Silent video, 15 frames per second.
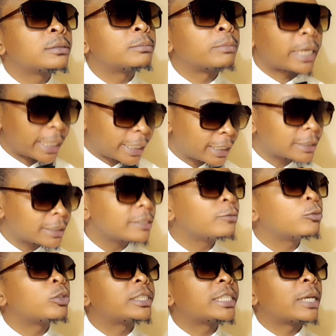But I can save you
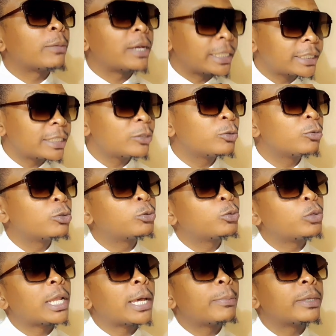the time. I'll tell you what
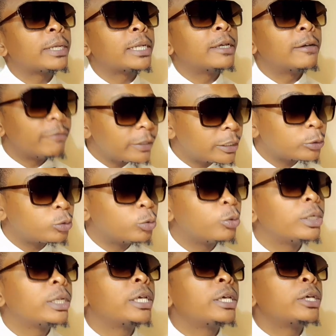will happen. Very
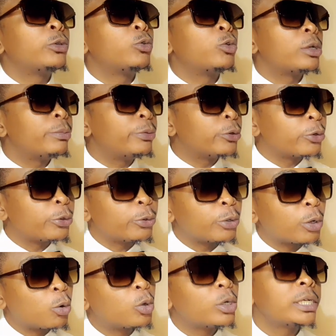soon, you will be on your
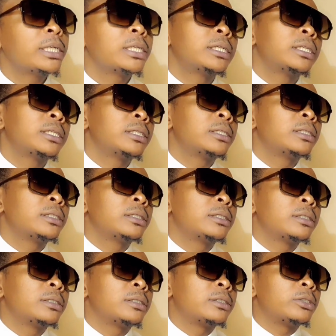own
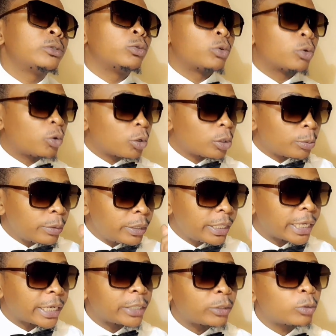you'll call me
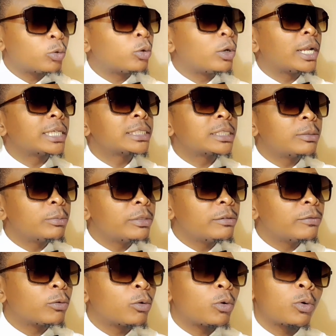and you'll ask me
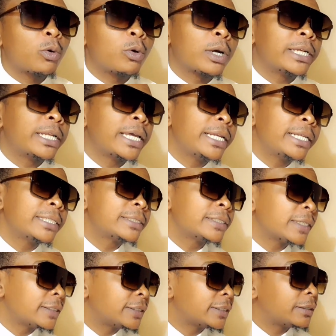for a dining
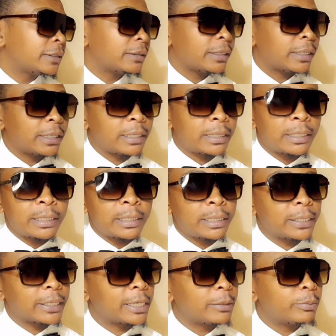set uh,
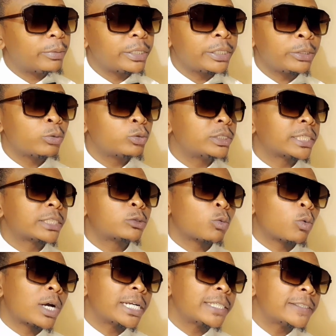and i'll bring you just
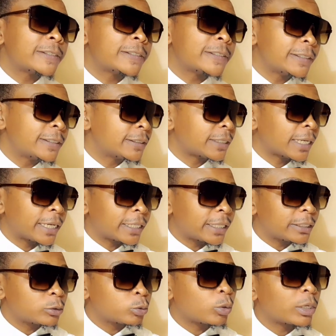one seat like
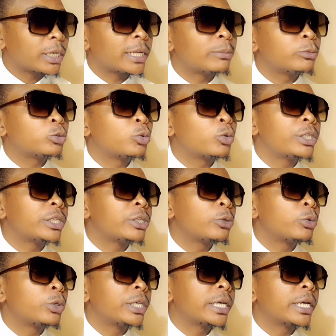this one i'm showing you
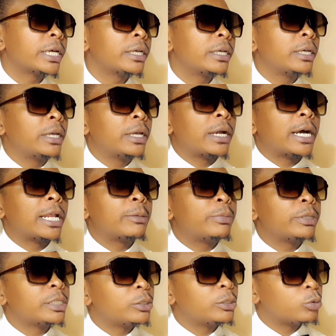here i'll
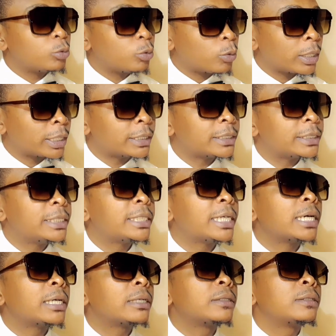bring you one seater